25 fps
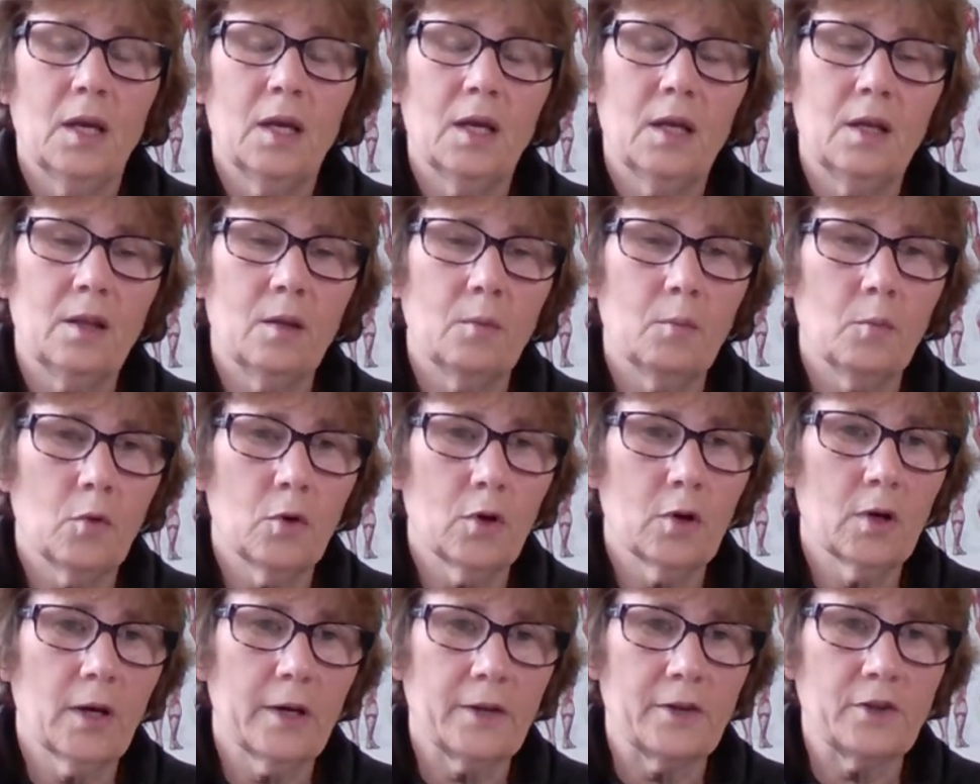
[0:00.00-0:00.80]
And the
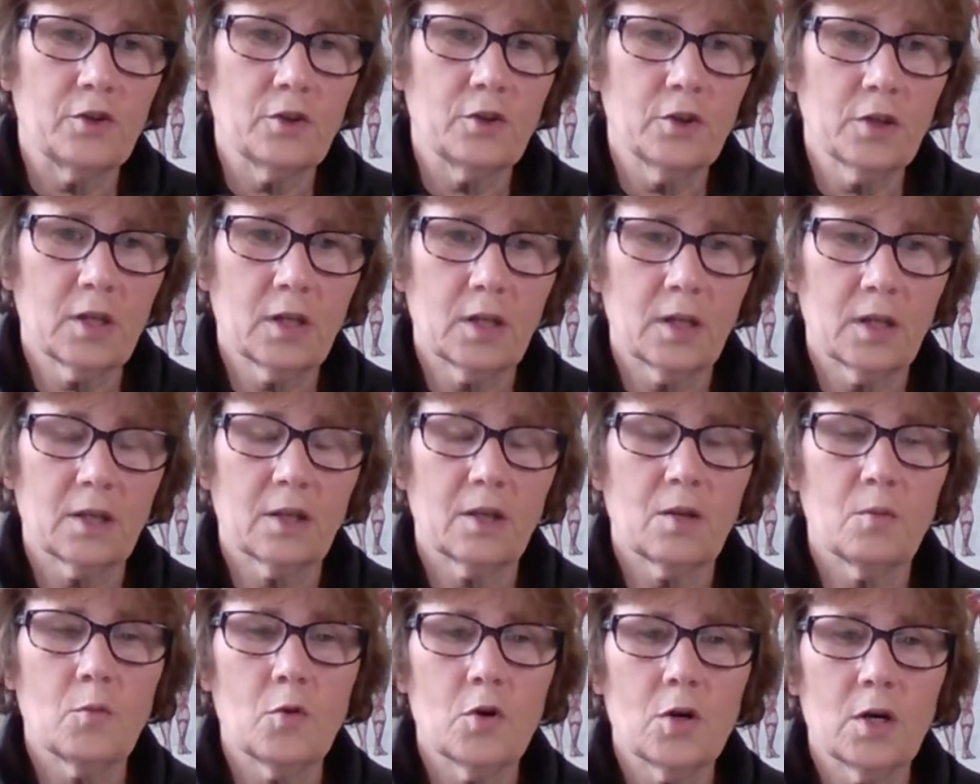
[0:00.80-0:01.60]
more I took
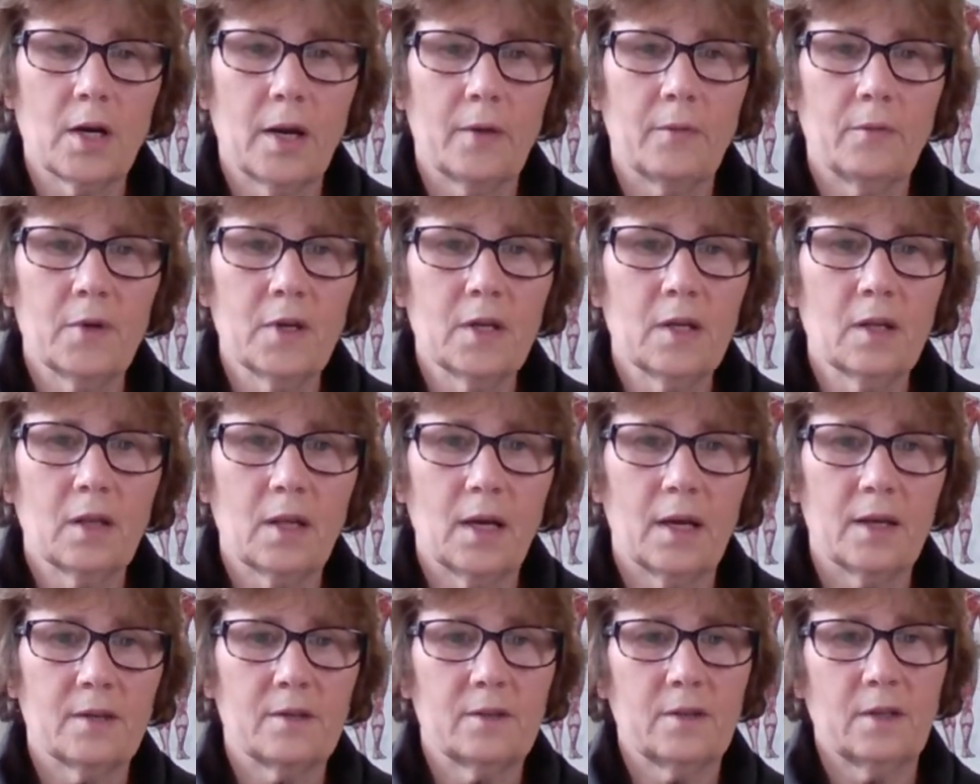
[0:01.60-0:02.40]
it, the more I
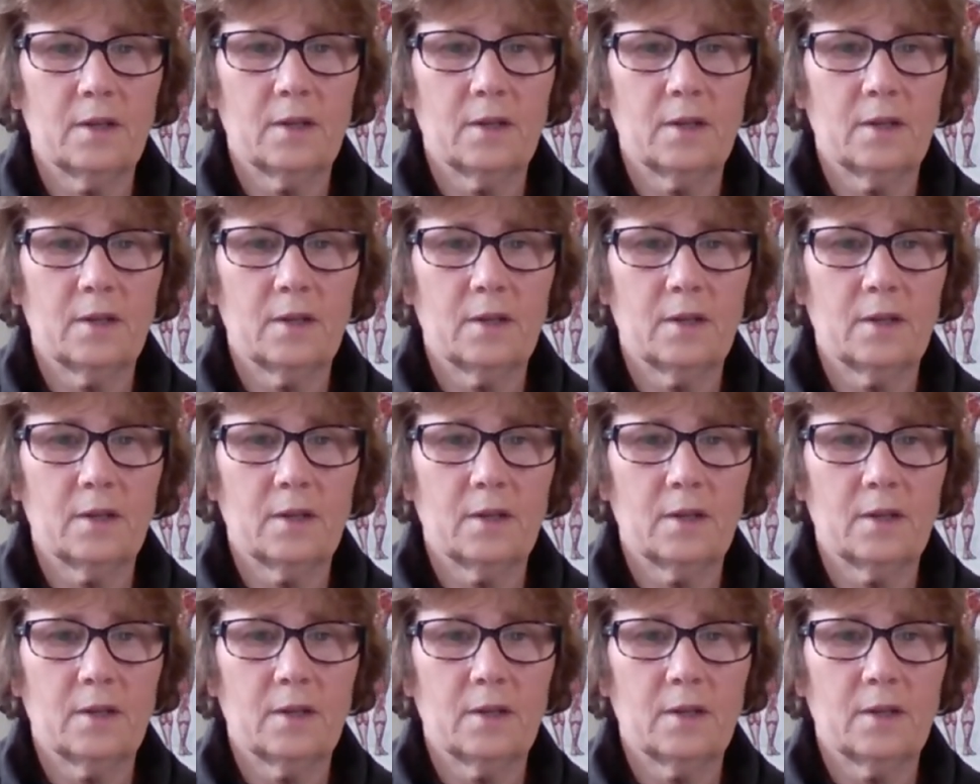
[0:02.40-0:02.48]
realized